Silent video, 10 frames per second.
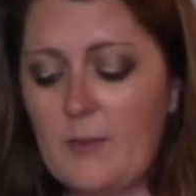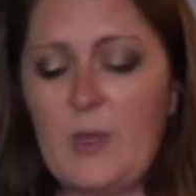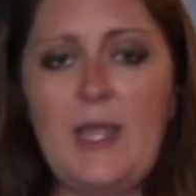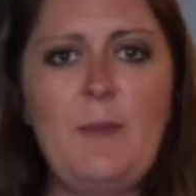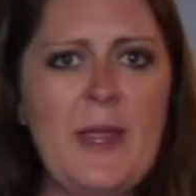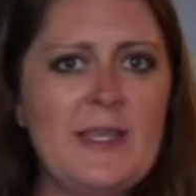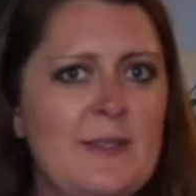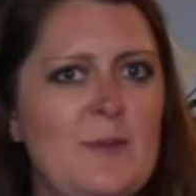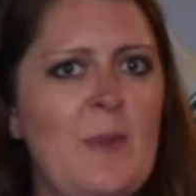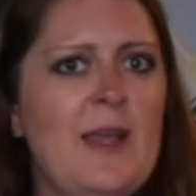He makes
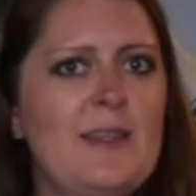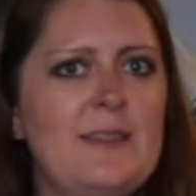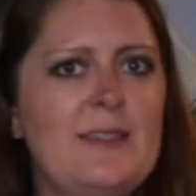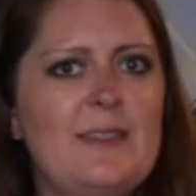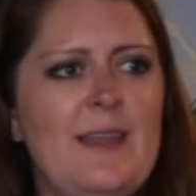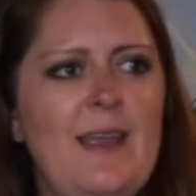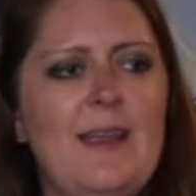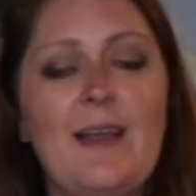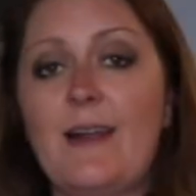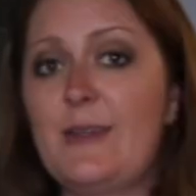them as a
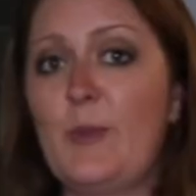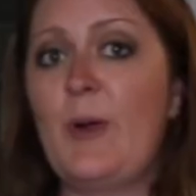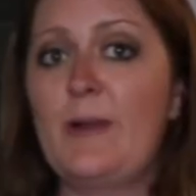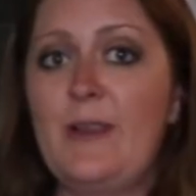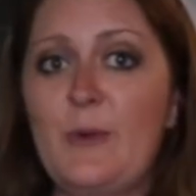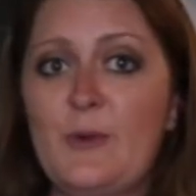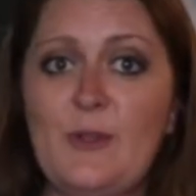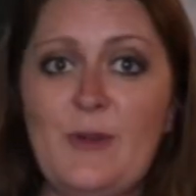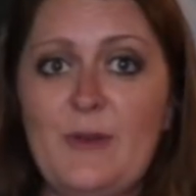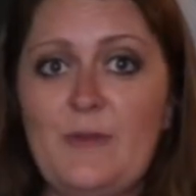cocktail party hors
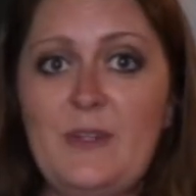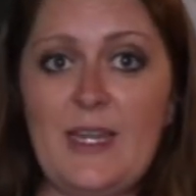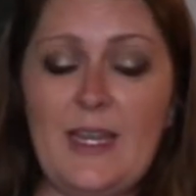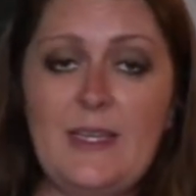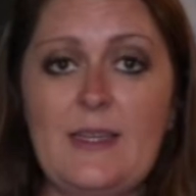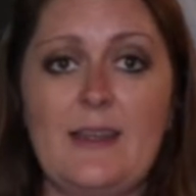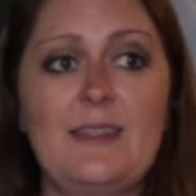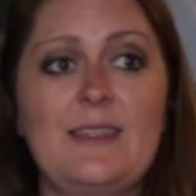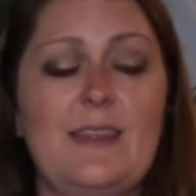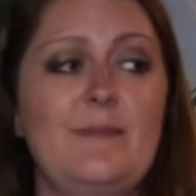d'oeuvre to eat, and I
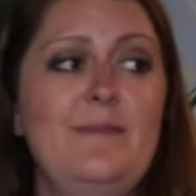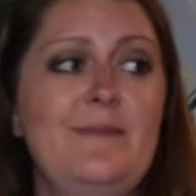said,